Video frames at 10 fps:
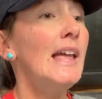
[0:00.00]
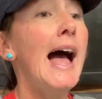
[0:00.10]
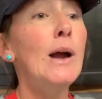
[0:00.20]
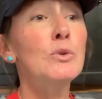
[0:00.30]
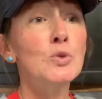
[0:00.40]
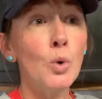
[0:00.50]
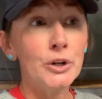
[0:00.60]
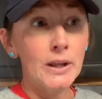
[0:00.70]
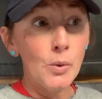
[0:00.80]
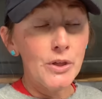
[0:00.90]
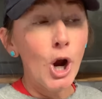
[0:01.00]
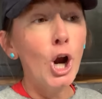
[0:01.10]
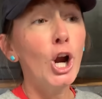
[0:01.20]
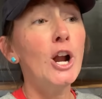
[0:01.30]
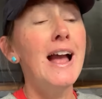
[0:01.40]
I was working with
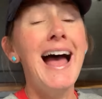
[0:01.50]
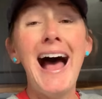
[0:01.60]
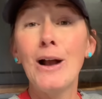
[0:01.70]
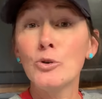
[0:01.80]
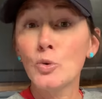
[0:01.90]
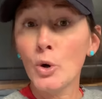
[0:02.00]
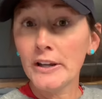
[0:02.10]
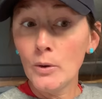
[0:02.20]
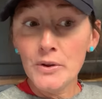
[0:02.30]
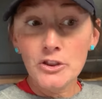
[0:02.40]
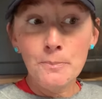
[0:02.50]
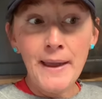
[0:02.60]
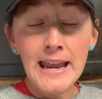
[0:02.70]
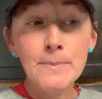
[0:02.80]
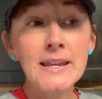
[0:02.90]
her. I was working with the
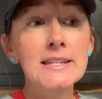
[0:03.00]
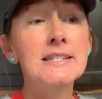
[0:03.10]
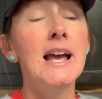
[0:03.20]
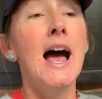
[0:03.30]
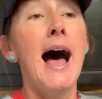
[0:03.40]
babies.